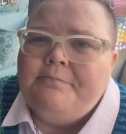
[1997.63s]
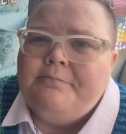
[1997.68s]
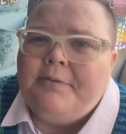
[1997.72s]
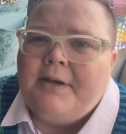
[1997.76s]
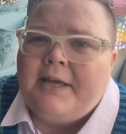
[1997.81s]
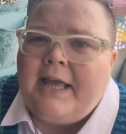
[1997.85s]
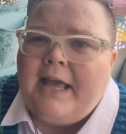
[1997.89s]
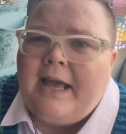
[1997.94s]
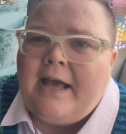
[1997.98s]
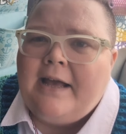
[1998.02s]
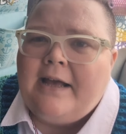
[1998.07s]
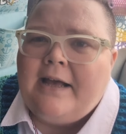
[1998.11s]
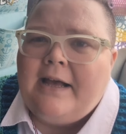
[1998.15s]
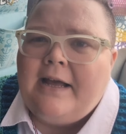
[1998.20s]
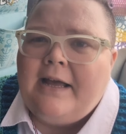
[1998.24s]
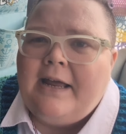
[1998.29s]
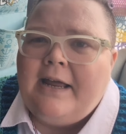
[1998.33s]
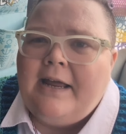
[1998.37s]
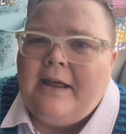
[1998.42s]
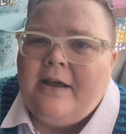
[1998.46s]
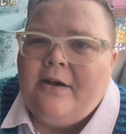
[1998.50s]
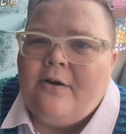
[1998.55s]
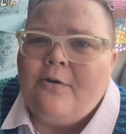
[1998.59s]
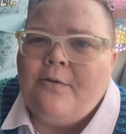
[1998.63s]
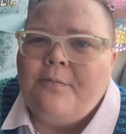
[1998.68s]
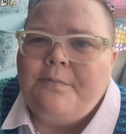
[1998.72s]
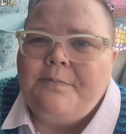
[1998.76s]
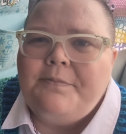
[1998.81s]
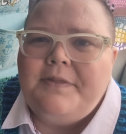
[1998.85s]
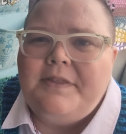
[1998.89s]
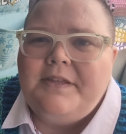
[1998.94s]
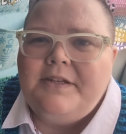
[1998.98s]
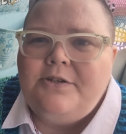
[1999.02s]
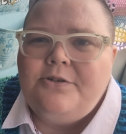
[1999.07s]
But yeah, I hope
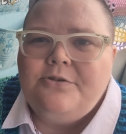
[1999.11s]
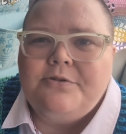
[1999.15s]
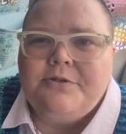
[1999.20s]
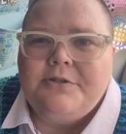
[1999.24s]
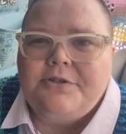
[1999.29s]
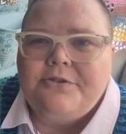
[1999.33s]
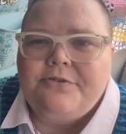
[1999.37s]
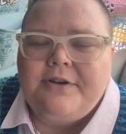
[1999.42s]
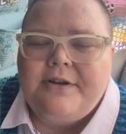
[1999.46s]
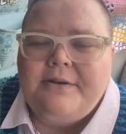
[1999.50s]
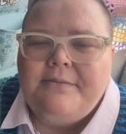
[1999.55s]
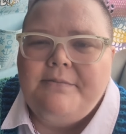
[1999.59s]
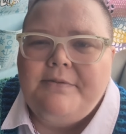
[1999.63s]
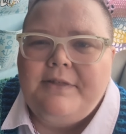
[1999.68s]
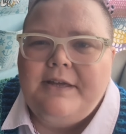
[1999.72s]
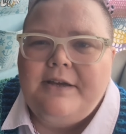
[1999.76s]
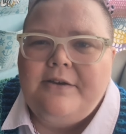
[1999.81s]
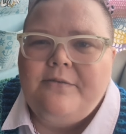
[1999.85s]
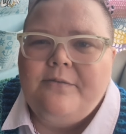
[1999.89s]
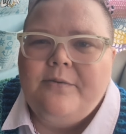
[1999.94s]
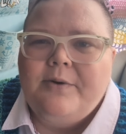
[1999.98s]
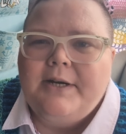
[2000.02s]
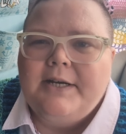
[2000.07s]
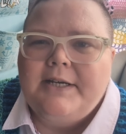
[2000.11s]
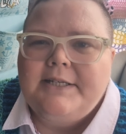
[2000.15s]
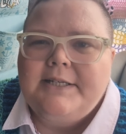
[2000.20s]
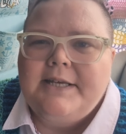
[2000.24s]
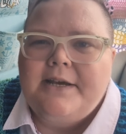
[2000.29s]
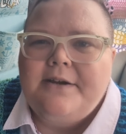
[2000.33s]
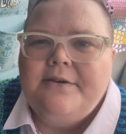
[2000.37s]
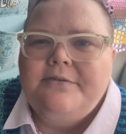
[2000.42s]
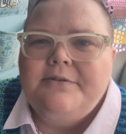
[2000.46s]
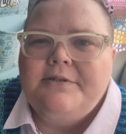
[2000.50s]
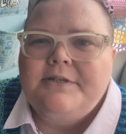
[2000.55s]
the dual stream thing works
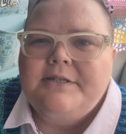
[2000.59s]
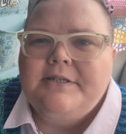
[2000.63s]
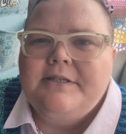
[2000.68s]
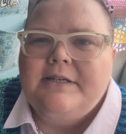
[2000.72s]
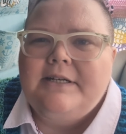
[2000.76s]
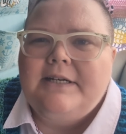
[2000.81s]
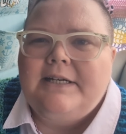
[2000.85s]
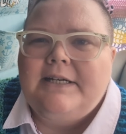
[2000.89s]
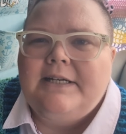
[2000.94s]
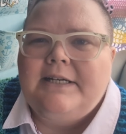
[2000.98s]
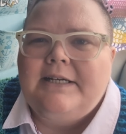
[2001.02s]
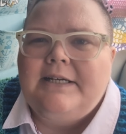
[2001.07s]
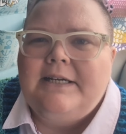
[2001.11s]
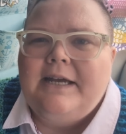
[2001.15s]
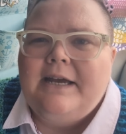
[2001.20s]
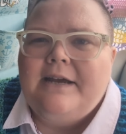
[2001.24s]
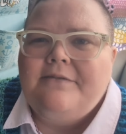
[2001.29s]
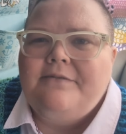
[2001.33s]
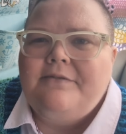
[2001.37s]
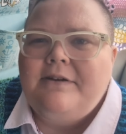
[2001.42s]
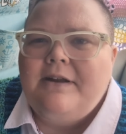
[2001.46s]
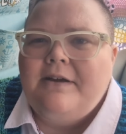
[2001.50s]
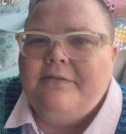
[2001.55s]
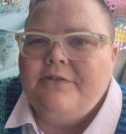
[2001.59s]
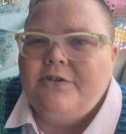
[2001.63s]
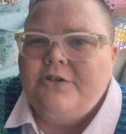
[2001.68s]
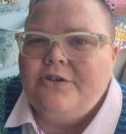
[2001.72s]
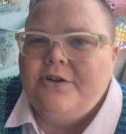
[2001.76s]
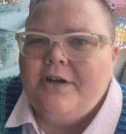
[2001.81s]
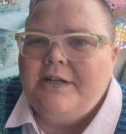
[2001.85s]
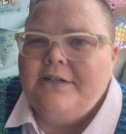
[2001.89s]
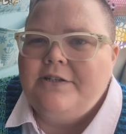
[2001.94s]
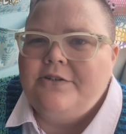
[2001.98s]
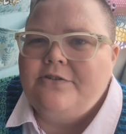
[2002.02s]
out. I have never
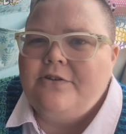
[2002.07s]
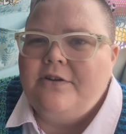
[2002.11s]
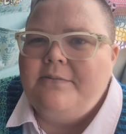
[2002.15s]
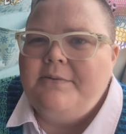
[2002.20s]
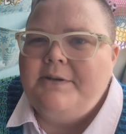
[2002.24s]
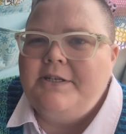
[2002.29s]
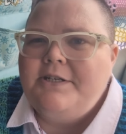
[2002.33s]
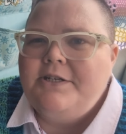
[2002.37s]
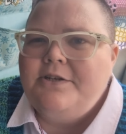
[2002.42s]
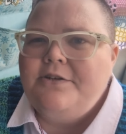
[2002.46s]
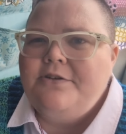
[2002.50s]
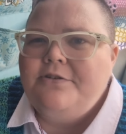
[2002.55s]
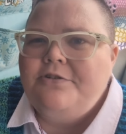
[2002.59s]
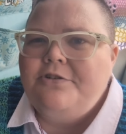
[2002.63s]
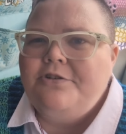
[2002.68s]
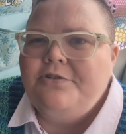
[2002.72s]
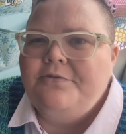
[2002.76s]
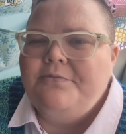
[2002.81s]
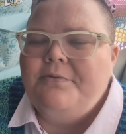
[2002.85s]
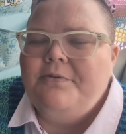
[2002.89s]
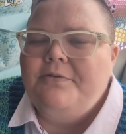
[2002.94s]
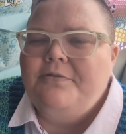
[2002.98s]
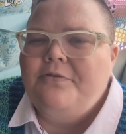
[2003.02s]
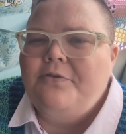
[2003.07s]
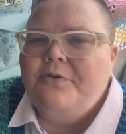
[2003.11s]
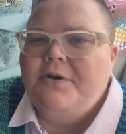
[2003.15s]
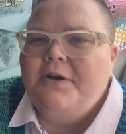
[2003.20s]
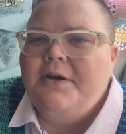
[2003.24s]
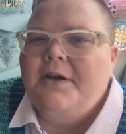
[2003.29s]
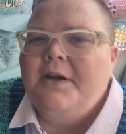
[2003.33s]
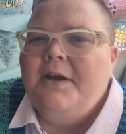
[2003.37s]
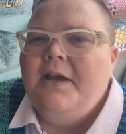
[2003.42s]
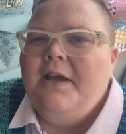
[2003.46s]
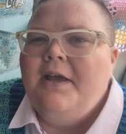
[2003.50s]
tried streaming to YouTube
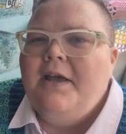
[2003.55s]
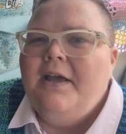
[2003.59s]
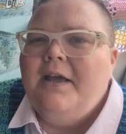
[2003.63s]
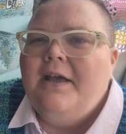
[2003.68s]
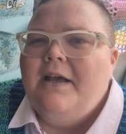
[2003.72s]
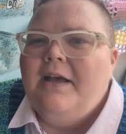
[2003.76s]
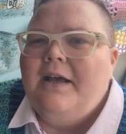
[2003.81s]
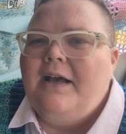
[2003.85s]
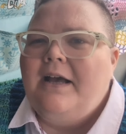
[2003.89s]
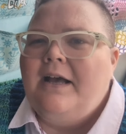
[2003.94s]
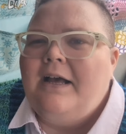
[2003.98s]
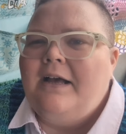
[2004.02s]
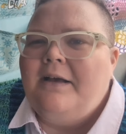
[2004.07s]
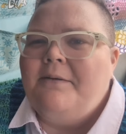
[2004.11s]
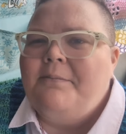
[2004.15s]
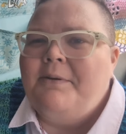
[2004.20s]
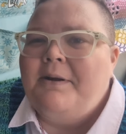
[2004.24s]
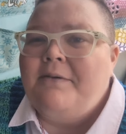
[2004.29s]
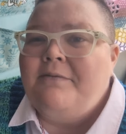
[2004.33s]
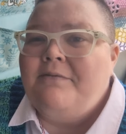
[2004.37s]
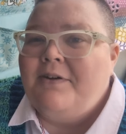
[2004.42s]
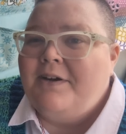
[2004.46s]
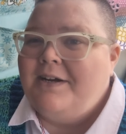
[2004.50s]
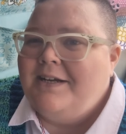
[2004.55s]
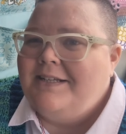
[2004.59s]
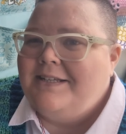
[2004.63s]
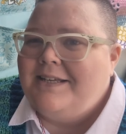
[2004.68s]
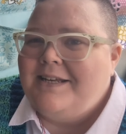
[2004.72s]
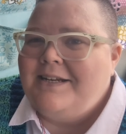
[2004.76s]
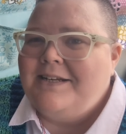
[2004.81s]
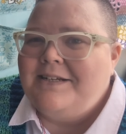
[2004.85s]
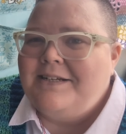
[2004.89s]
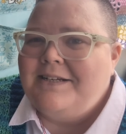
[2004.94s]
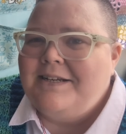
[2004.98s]
before, but I'm very
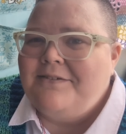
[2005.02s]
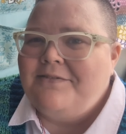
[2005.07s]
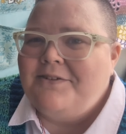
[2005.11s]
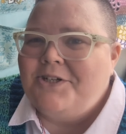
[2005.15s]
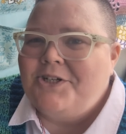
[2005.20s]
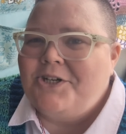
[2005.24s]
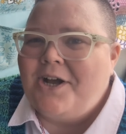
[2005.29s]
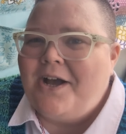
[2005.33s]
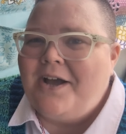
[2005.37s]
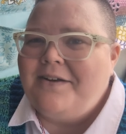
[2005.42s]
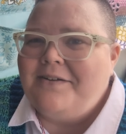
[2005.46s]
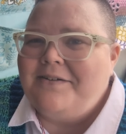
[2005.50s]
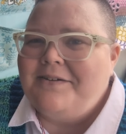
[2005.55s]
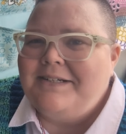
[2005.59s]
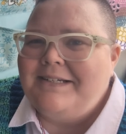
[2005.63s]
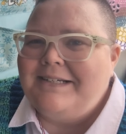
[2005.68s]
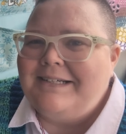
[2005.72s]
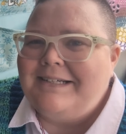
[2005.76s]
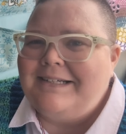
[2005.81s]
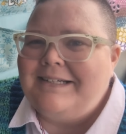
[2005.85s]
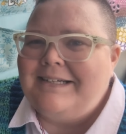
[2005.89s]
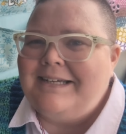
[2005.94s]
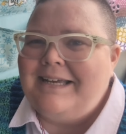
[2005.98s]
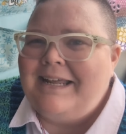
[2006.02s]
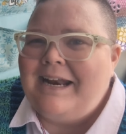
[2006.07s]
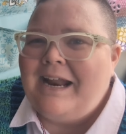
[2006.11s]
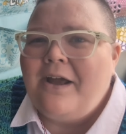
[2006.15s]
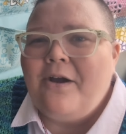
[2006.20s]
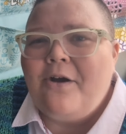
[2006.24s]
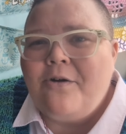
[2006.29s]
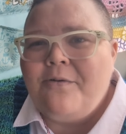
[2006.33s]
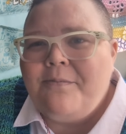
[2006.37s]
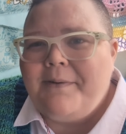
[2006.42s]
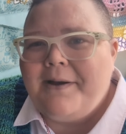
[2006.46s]
excited to give it a shot, and I
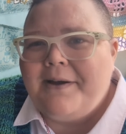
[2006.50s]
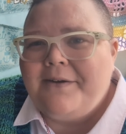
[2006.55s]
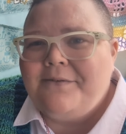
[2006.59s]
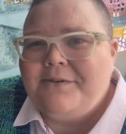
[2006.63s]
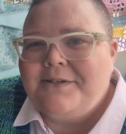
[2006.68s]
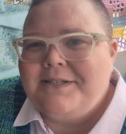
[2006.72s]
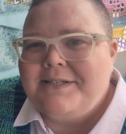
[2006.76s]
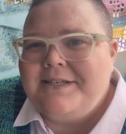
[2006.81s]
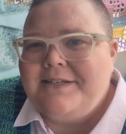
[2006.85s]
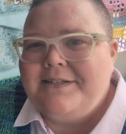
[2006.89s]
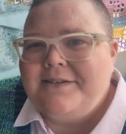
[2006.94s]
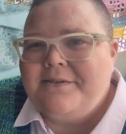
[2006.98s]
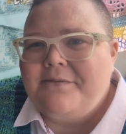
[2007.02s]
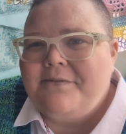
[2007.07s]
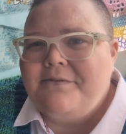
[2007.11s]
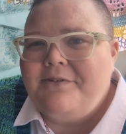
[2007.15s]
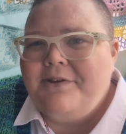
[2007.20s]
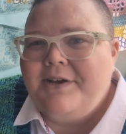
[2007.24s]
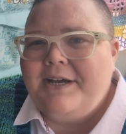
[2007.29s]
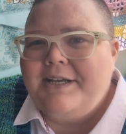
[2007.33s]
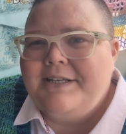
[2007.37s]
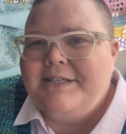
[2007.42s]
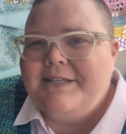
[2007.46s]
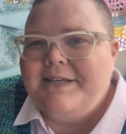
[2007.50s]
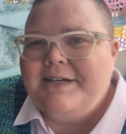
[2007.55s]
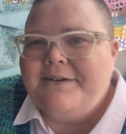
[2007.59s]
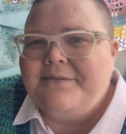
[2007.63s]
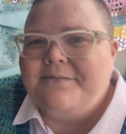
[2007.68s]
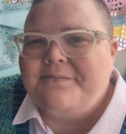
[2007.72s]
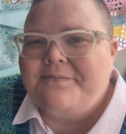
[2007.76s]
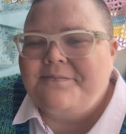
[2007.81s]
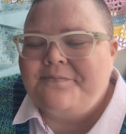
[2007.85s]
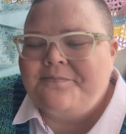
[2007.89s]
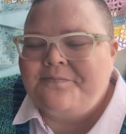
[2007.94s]
hope I will see some of you guys there.